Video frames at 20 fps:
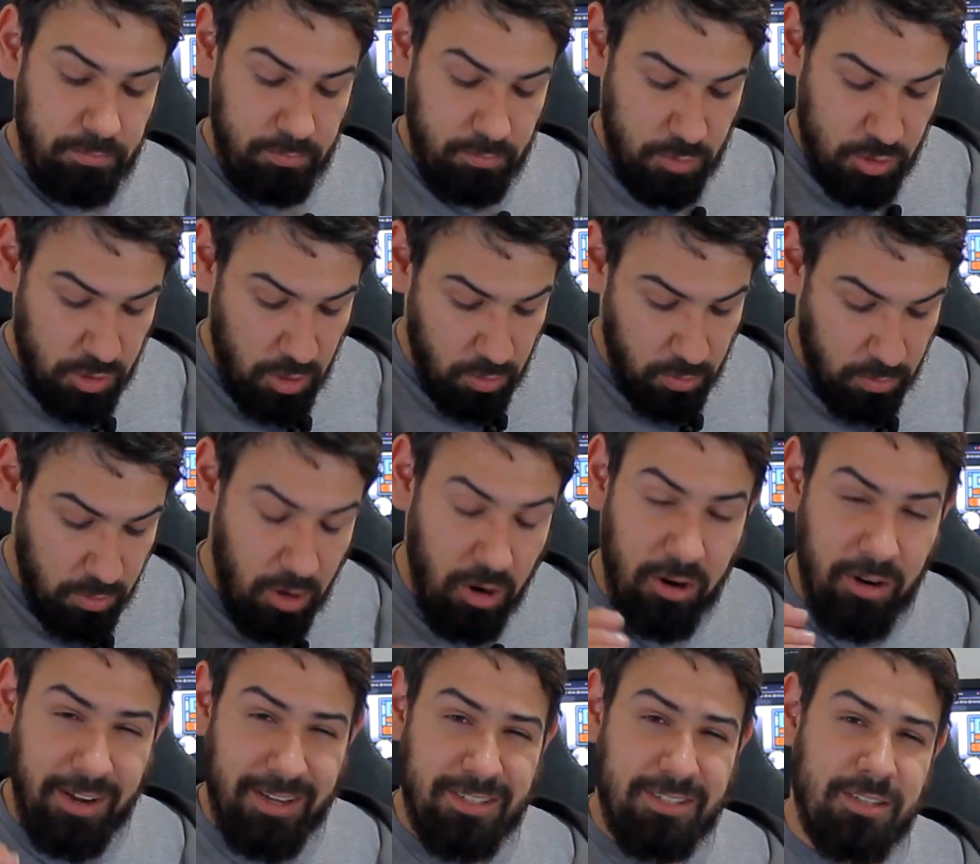So
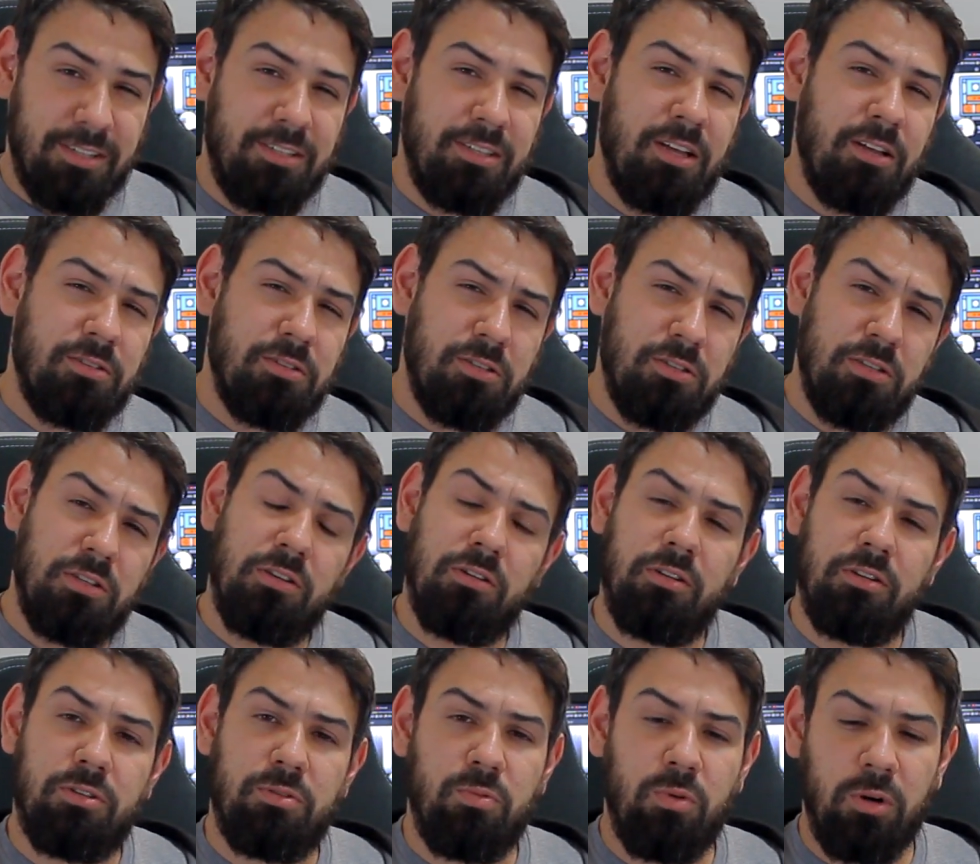RX6000
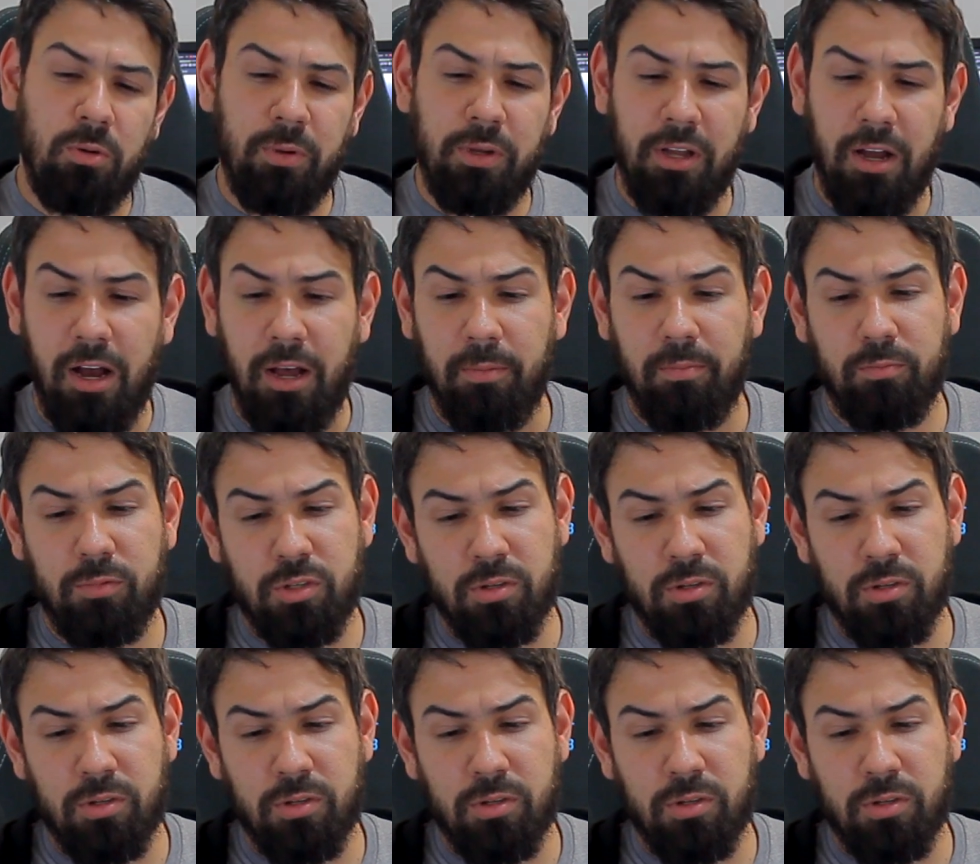series, what do we got?